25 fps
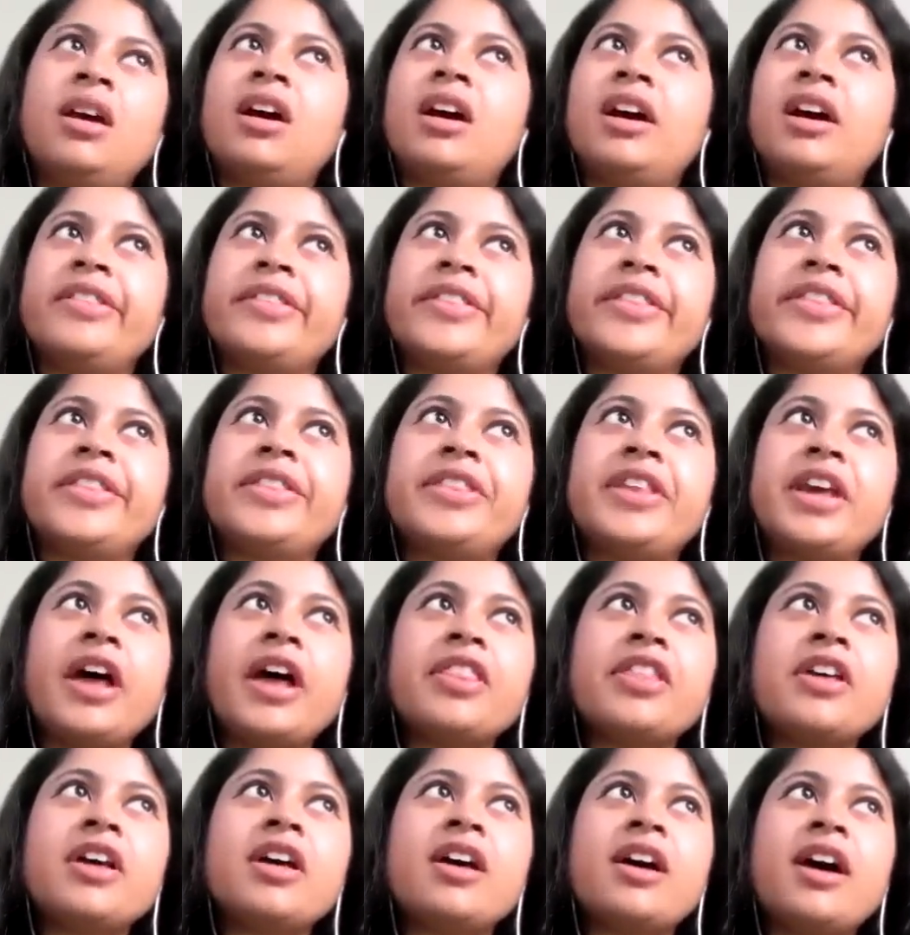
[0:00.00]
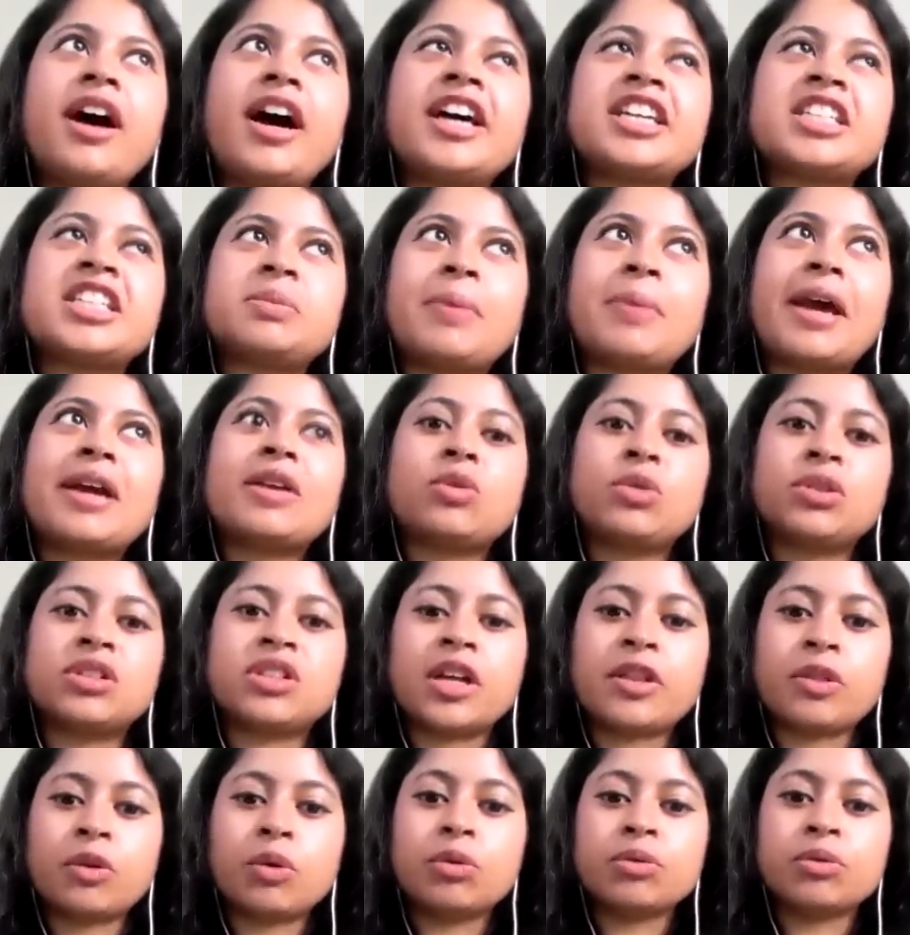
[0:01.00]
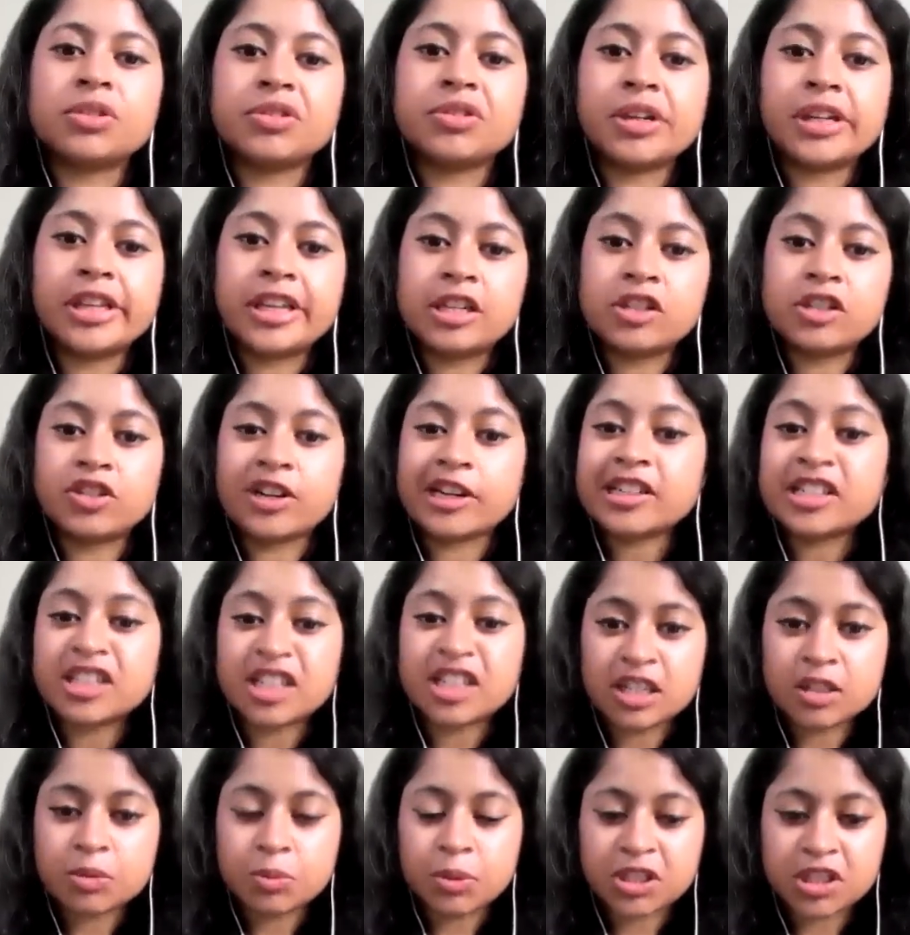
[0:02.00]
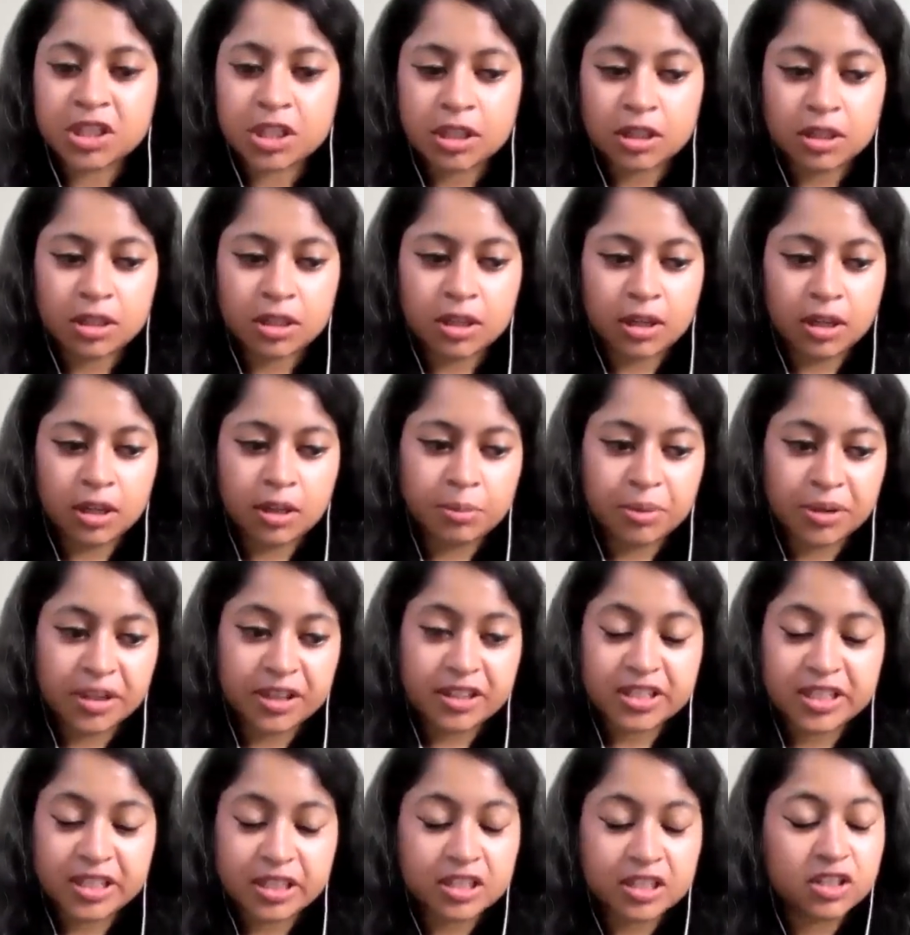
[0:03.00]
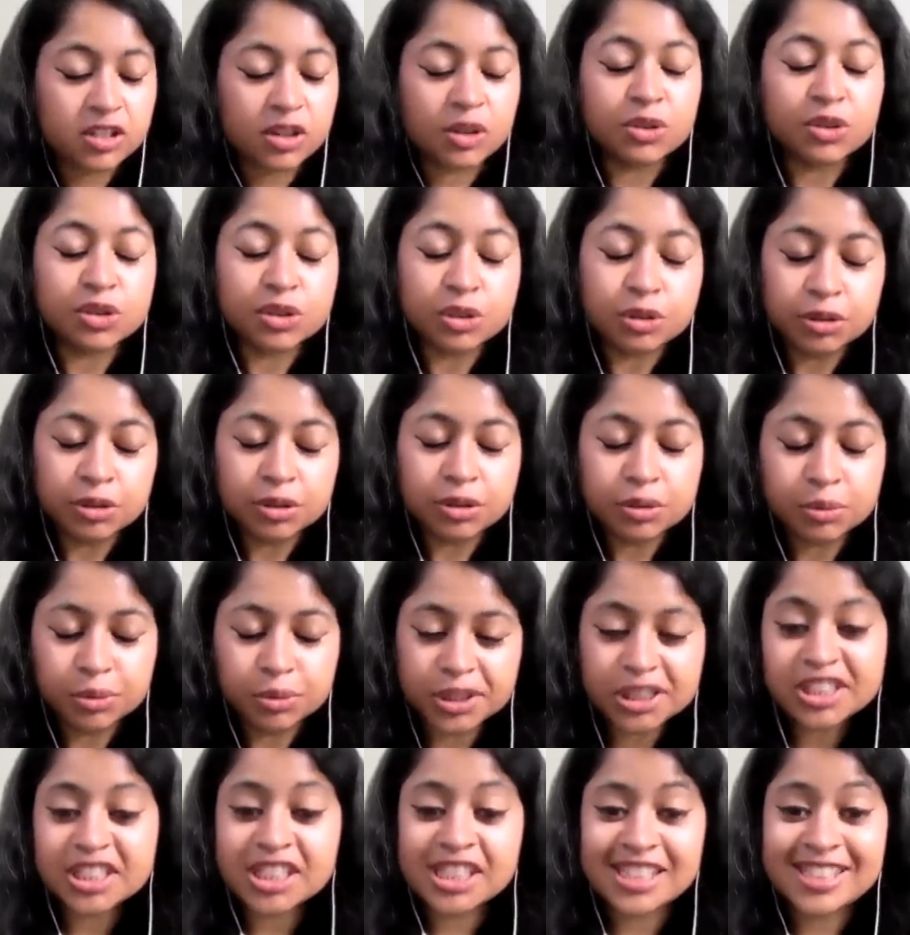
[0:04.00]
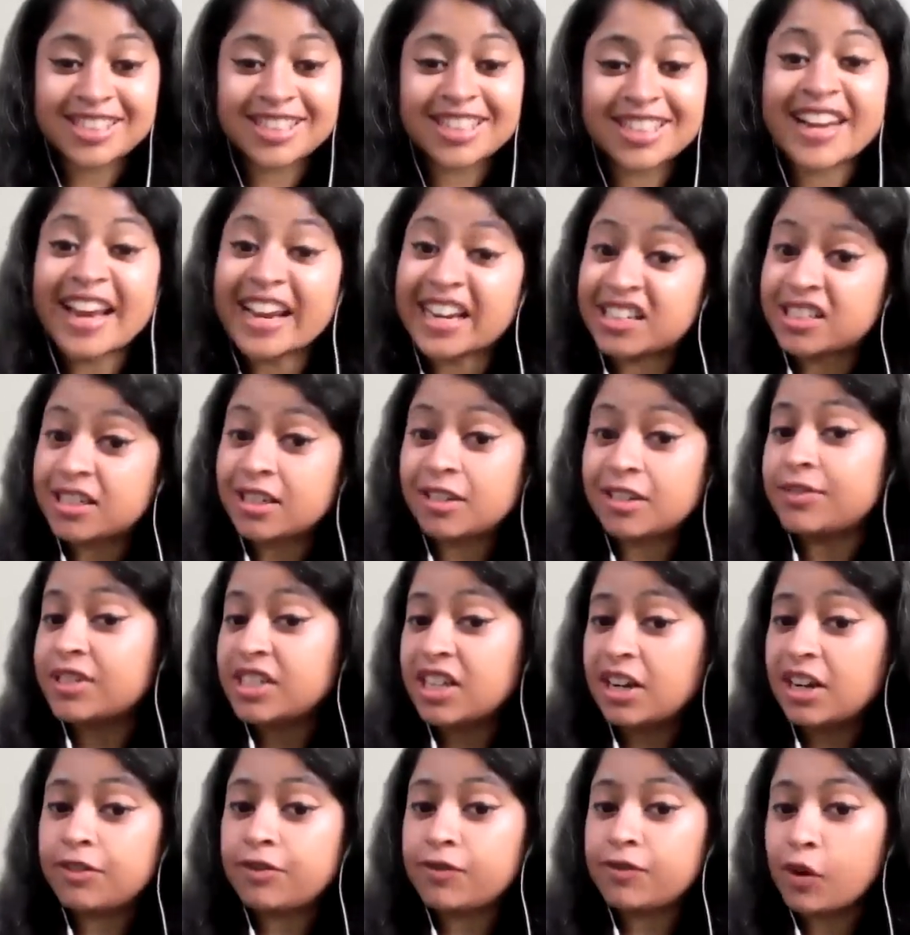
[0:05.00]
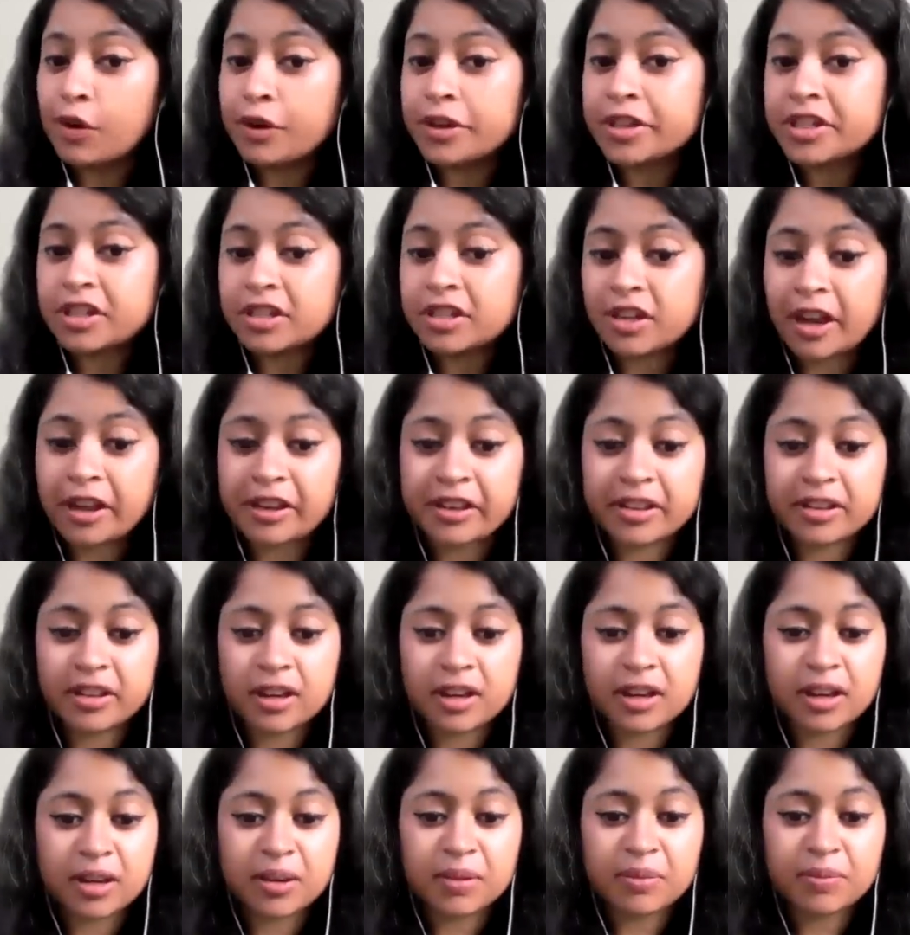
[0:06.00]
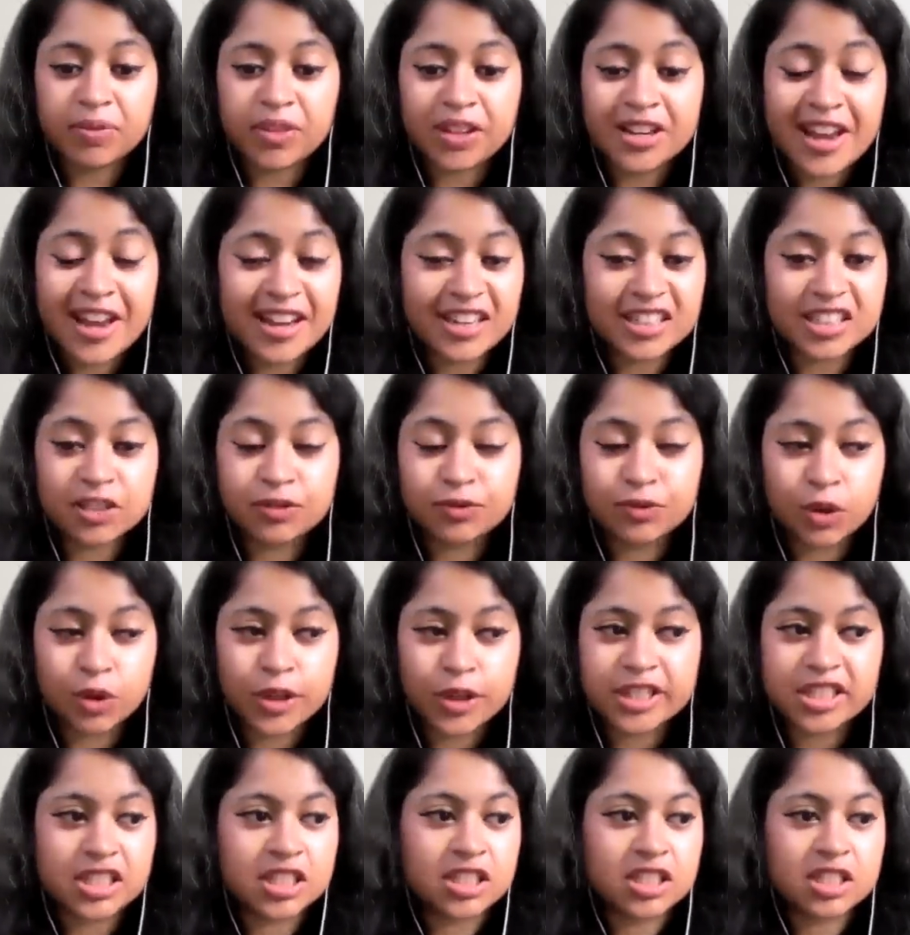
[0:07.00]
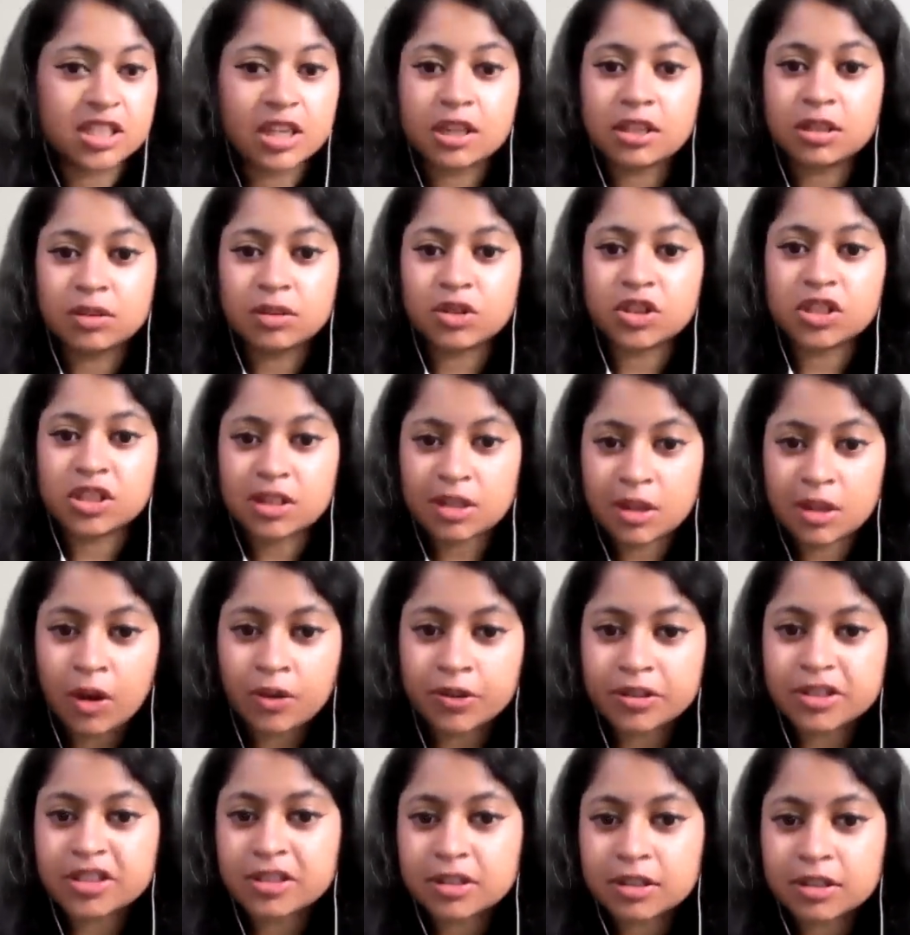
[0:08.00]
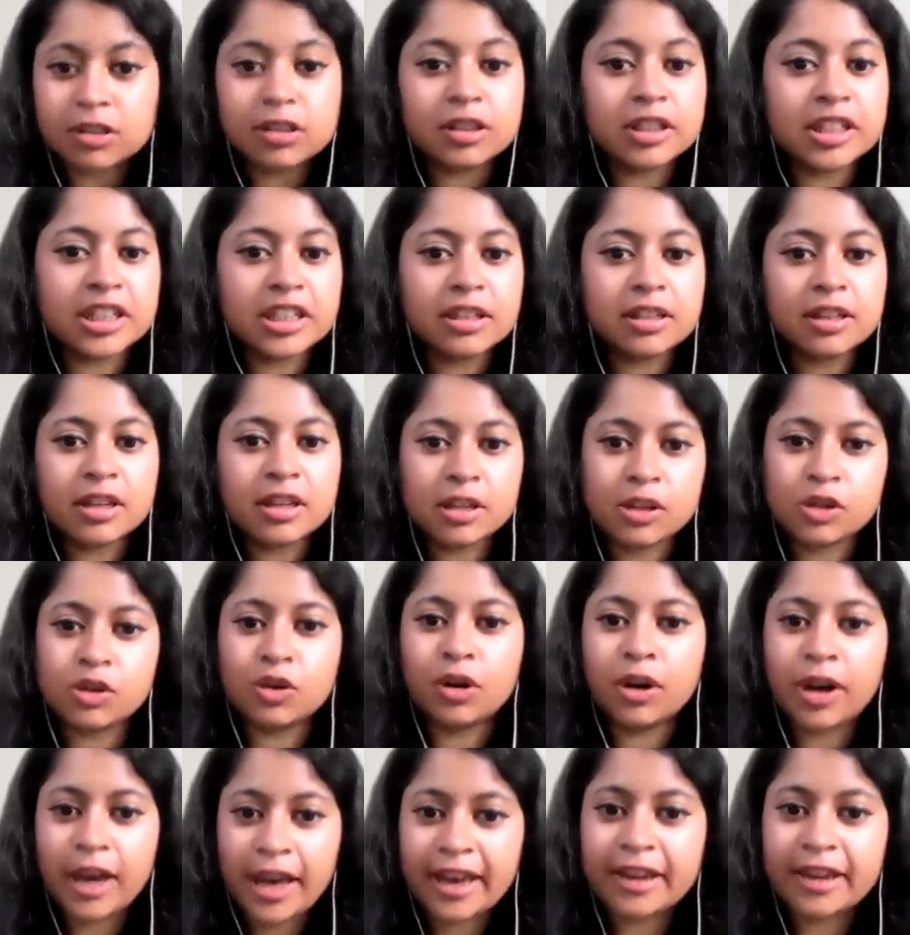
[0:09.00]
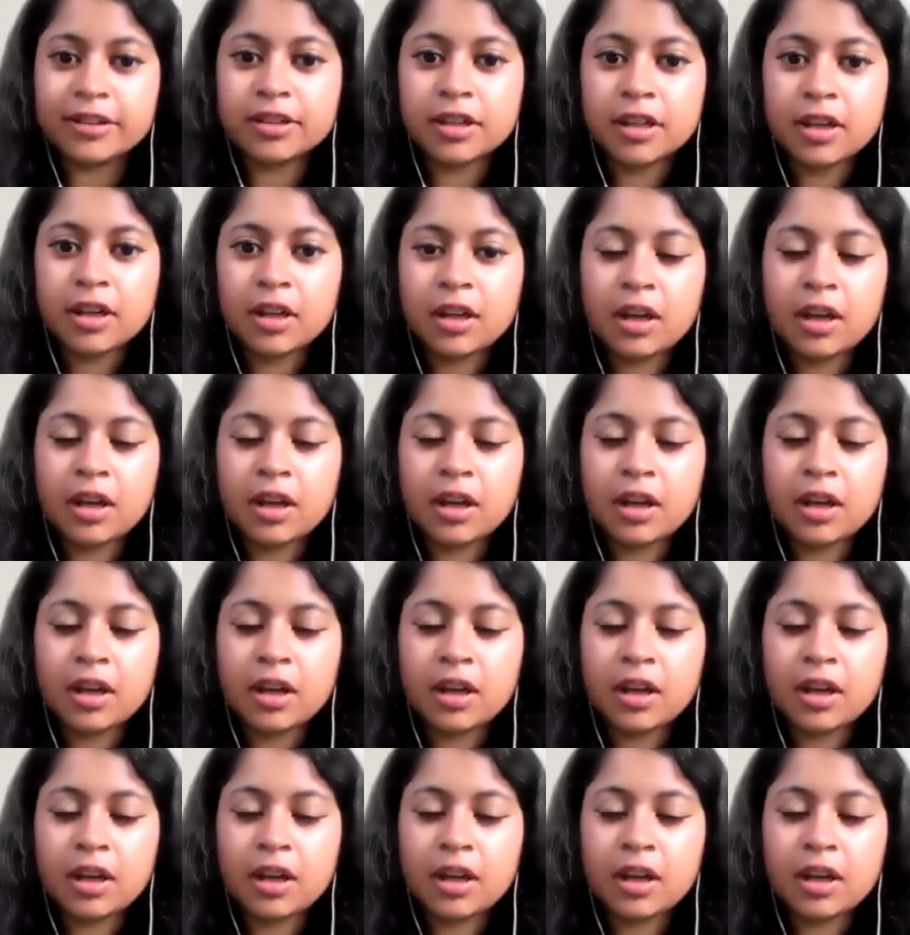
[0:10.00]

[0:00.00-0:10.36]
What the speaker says: And the other aspect, which I thought was really interesting, especially because it's so true, which is the negative self voice, like the negative voices that you just constantly in your head.